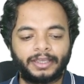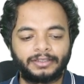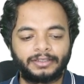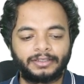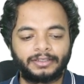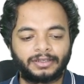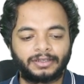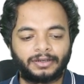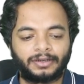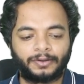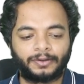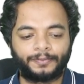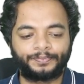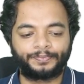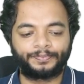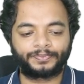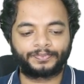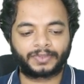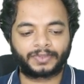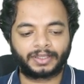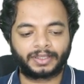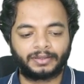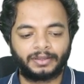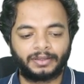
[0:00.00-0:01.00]
So
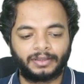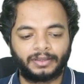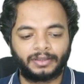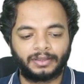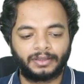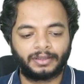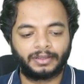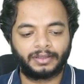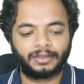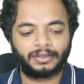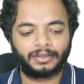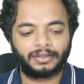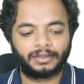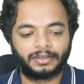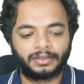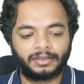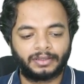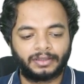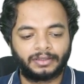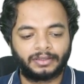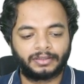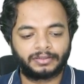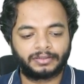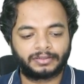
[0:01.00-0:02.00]

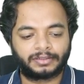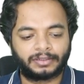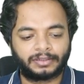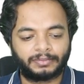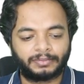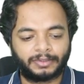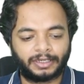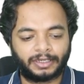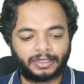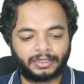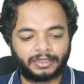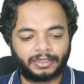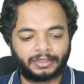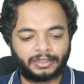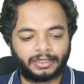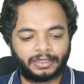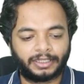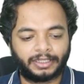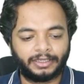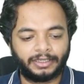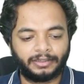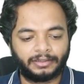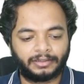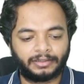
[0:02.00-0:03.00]

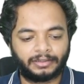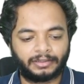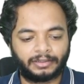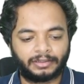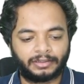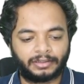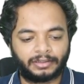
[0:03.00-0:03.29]
similarly